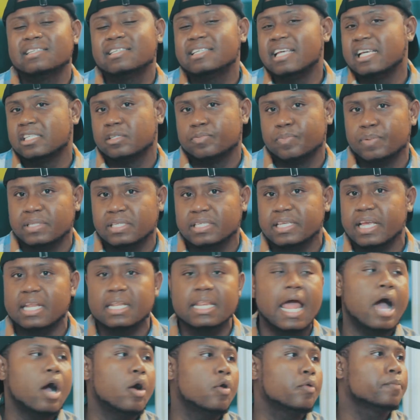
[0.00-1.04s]
6%?
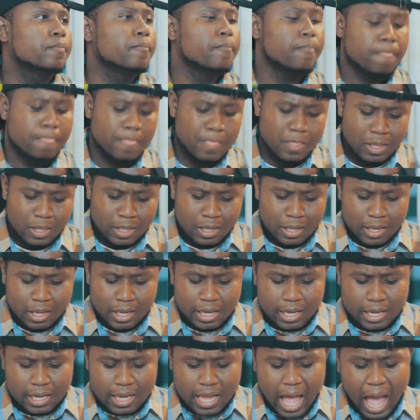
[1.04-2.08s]
Now,
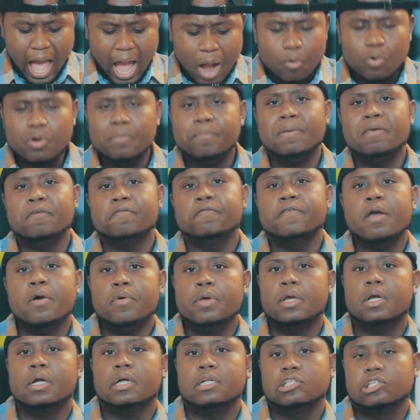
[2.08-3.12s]
I would be
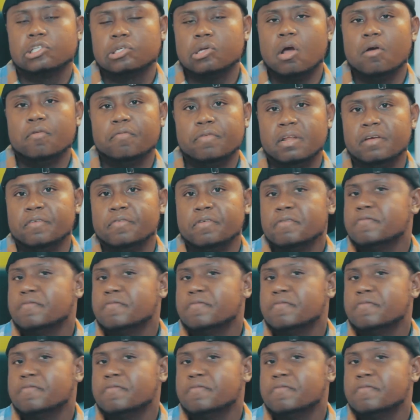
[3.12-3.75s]
very conservative